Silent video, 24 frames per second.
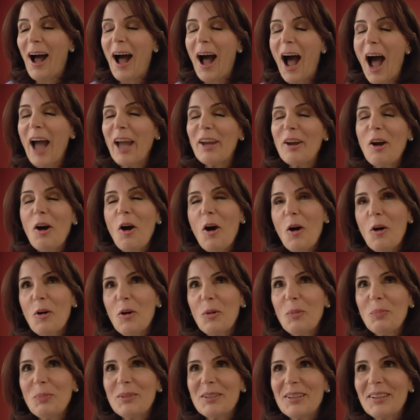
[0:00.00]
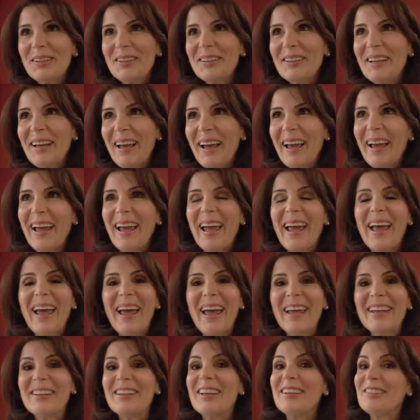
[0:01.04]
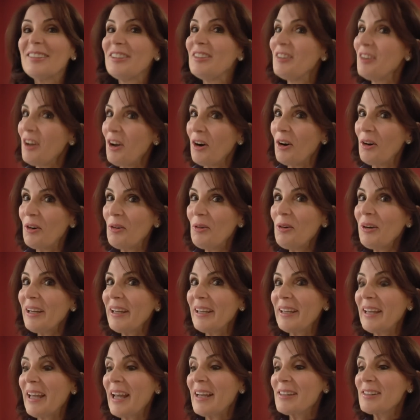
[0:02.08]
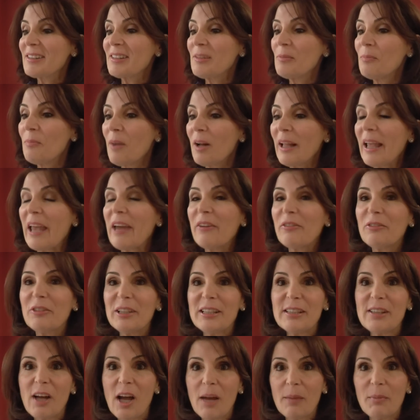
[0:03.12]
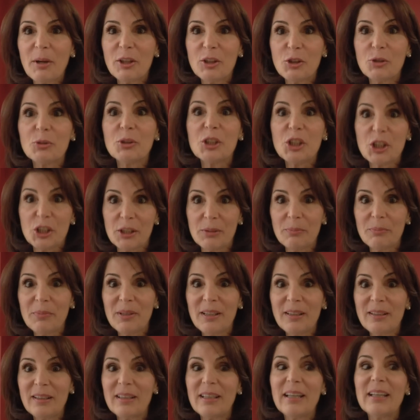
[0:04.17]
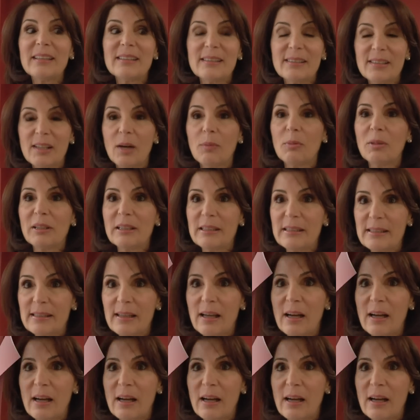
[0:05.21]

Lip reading: I hoped. And no, it has, every time I do a shipment, it's doubled in size.